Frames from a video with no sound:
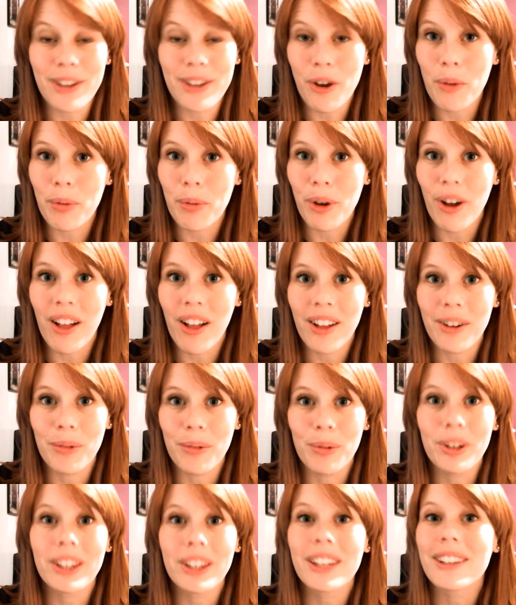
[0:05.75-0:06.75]
I hope you all had a
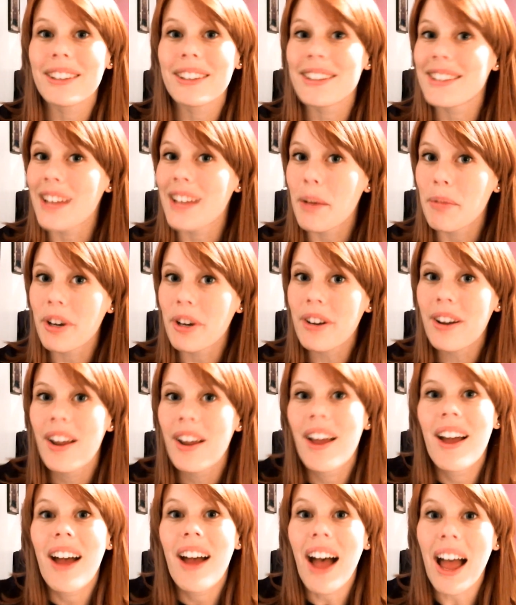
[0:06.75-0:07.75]
really good summer.
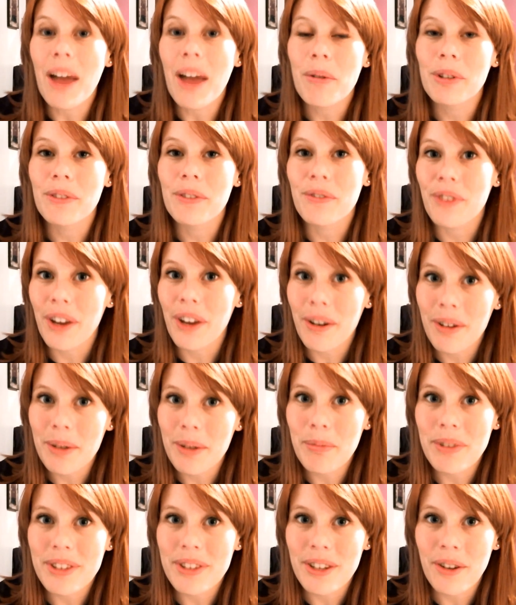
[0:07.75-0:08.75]
I was very
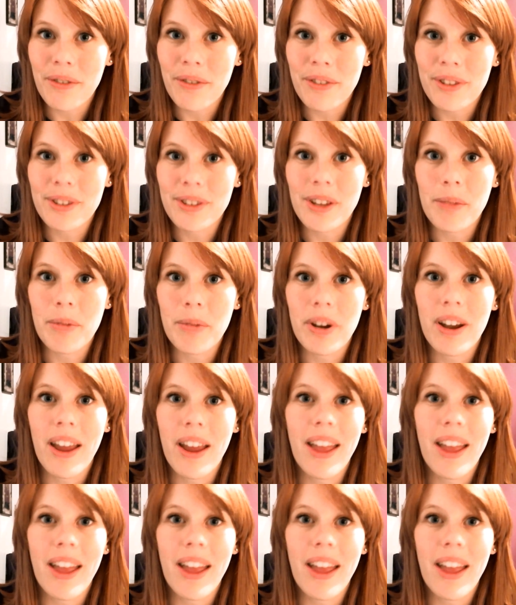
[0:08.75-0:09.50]
busy over the summer,